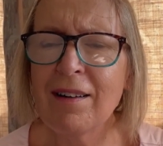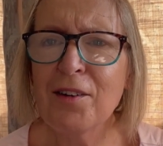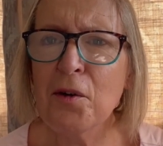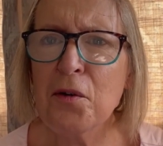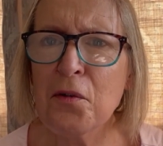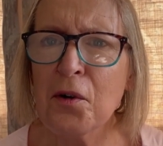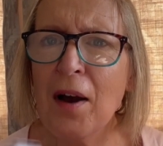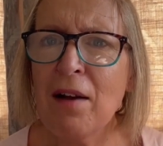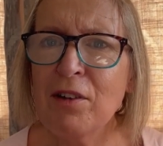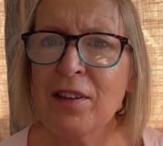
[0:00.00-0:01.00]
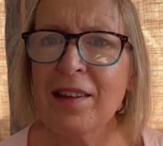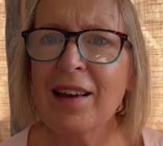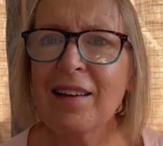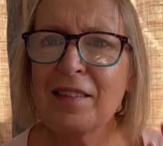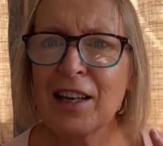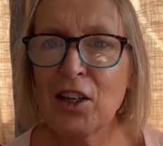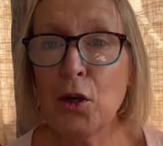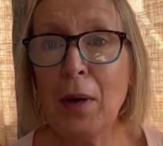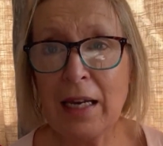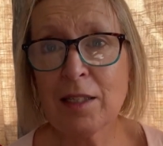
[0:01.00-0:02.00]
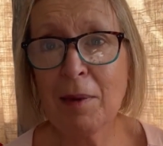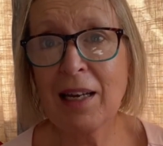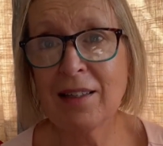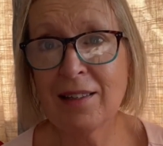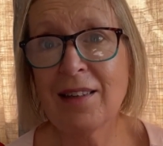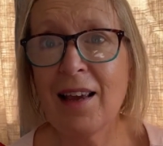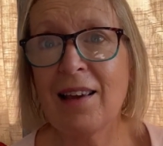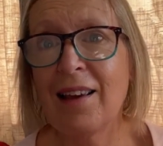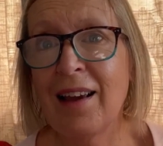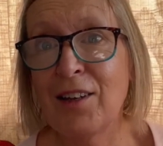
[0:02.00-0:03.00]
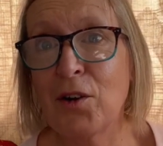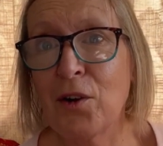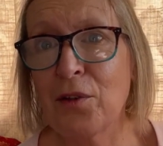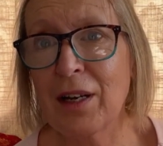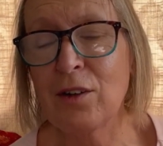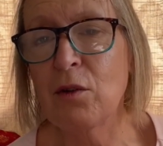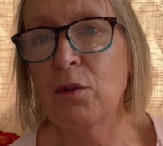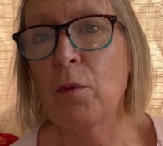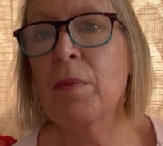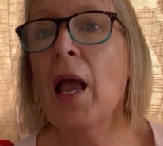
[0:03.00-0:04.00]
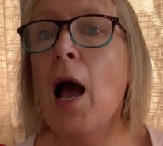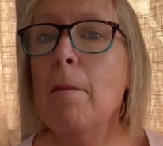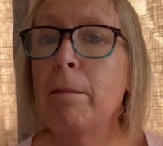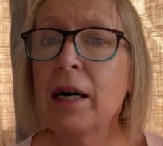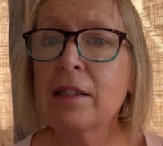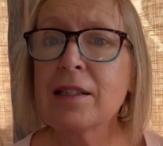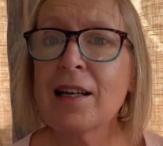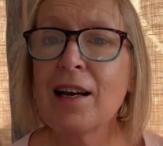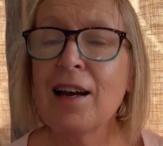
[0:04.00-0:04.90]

You've got everything that you expect to see in a gothic novel, but